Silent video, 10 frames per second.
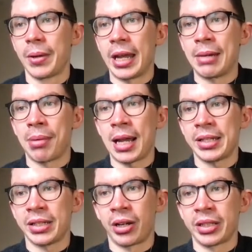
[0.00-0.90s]
He
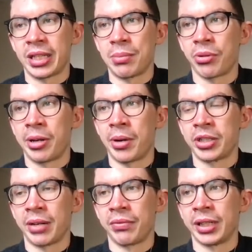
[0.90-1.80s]
plays 90 pretty
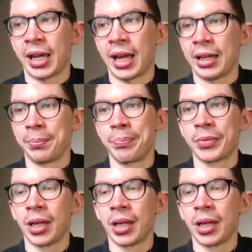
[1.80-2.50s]
much every game.